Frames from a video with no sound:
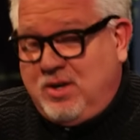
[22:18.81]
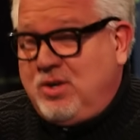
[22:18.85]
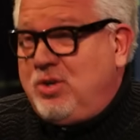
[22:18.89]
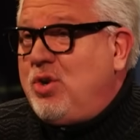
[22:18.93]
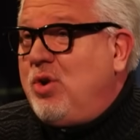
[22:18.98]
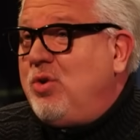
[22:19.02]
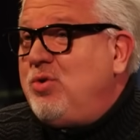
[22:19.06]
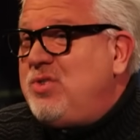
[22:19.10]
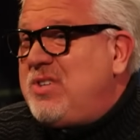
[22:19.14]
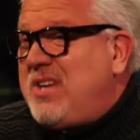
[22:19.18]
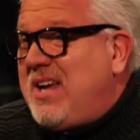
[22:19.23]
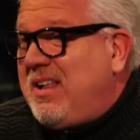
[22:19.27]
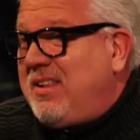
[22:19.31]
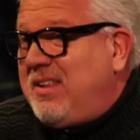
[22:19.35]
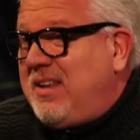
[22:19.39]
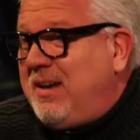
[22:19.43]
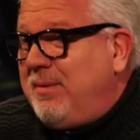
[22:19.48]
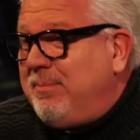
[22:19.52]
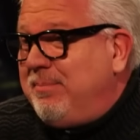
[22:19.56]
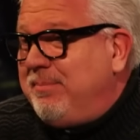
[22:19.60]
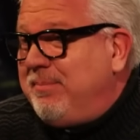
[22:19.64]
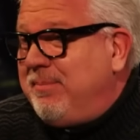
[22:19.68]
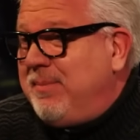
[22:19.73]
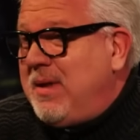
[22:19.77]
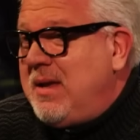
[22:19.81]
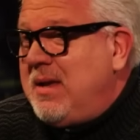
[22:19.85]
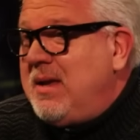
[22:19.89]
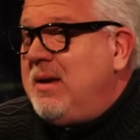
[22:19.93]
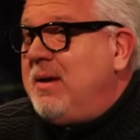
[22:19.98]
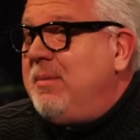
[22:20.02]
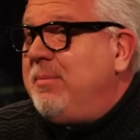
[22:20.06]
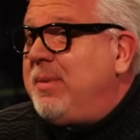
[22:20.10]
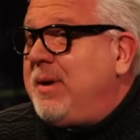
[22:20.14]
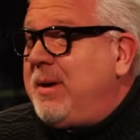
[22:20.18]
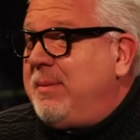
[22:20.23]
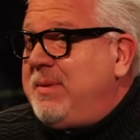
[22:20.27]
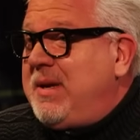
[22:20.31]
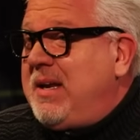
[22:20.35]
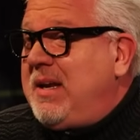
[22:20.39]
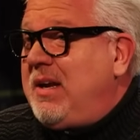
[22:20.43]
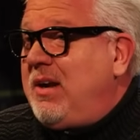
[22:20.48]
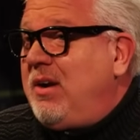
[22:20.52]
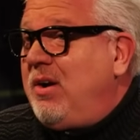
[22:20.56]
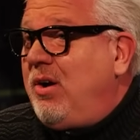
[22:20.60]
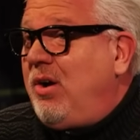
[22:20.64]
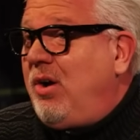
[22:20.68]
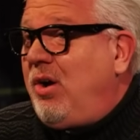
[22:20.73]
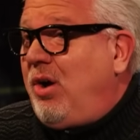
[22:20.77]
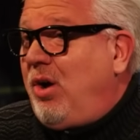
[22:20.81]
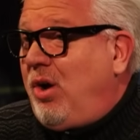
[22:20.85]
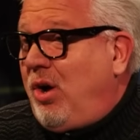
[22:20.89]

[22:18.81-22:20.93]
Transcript: Don't tell him, but I'm getting...